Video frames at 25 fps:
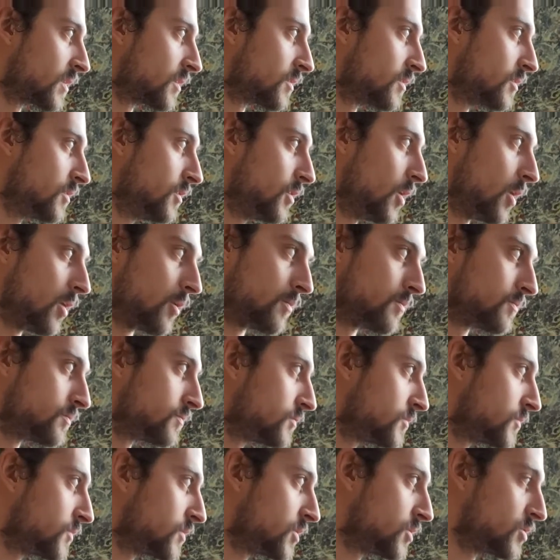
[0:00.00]
you know,
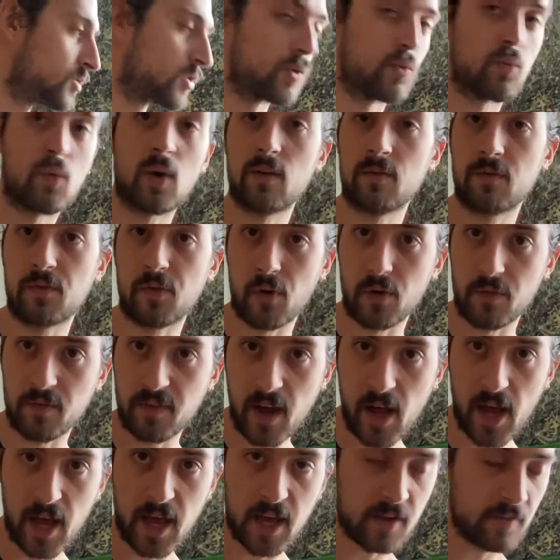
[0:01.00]
just a 1, 4,
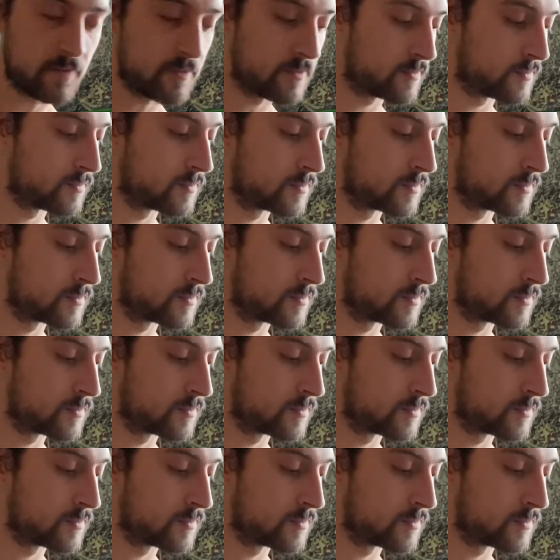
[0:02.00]
5,